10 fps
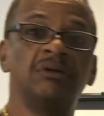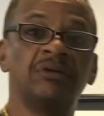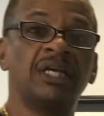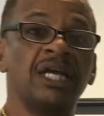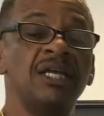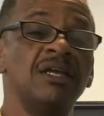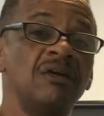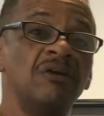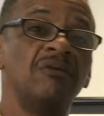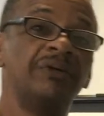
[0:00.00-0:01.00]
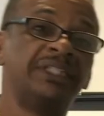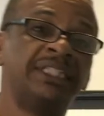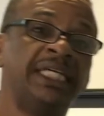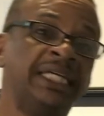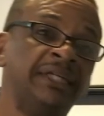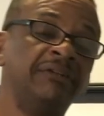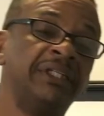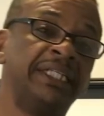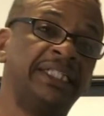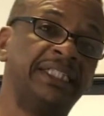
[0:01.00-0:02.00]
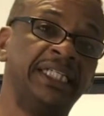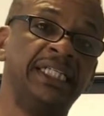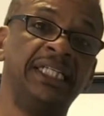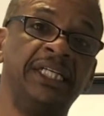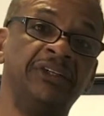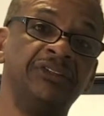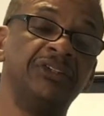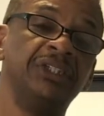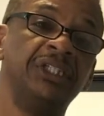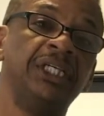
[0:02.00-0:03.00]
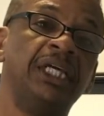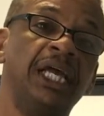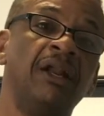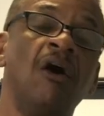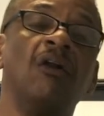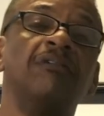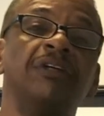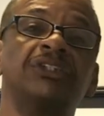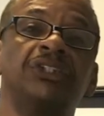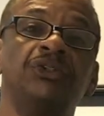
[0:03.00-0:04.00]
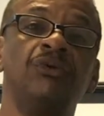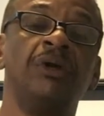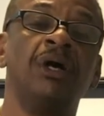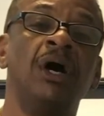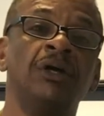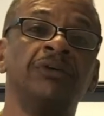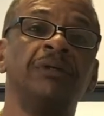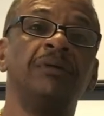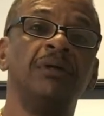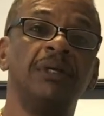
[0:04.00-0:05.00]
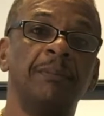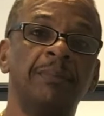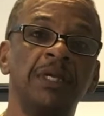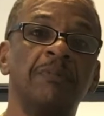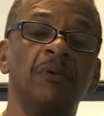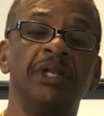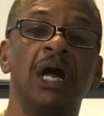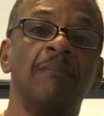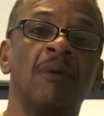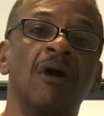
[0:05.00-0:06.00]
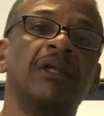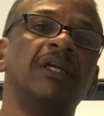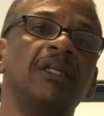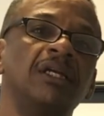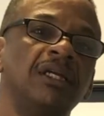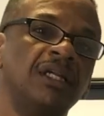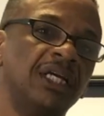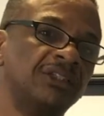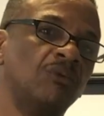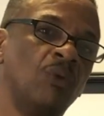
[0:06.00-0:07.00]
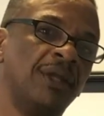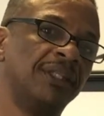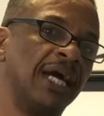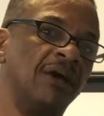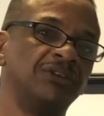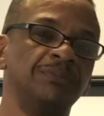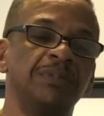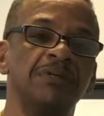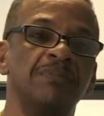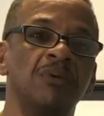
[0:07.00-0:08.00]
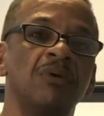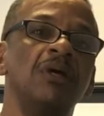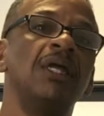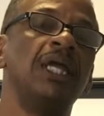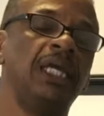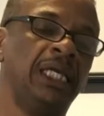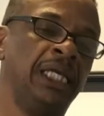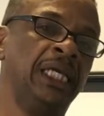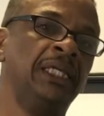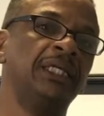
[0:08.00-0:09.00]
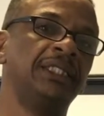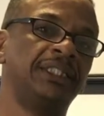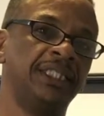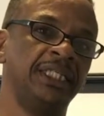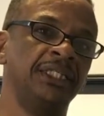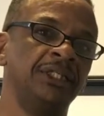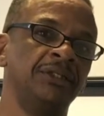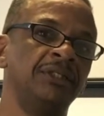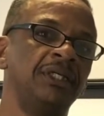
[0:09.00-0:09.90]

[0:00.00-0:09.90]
Okay, with 10, get 10 leaders, and all of us are doing 100 people in our market. That's a 1,000 people in Kenya,